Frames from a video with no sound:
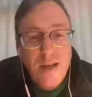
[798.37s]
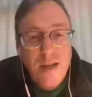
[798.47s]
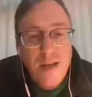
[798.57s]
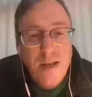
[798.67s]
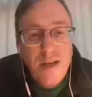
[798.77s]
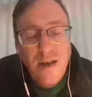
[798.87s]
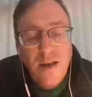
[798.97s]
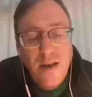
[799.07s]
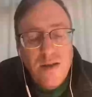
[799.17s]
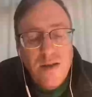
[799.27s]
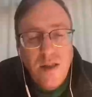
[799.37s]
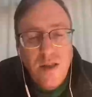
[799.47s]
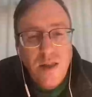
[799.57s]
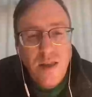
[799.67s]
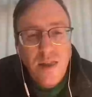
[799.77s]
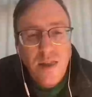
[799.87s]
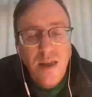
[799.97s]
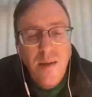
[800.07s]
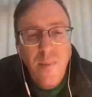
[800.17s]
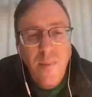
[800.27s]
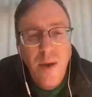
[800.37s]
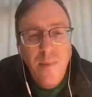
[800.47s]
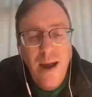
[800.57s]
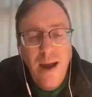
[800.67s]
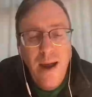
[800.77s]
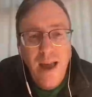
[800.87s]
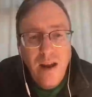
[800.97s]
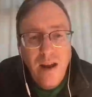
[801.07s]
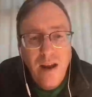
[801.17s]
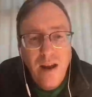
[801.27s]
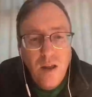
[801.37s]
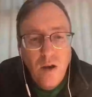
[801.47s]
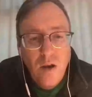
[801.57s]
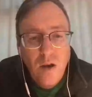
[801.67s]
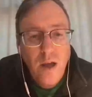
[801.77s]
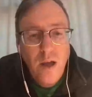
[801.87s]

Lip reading: and just the impact she had on that alone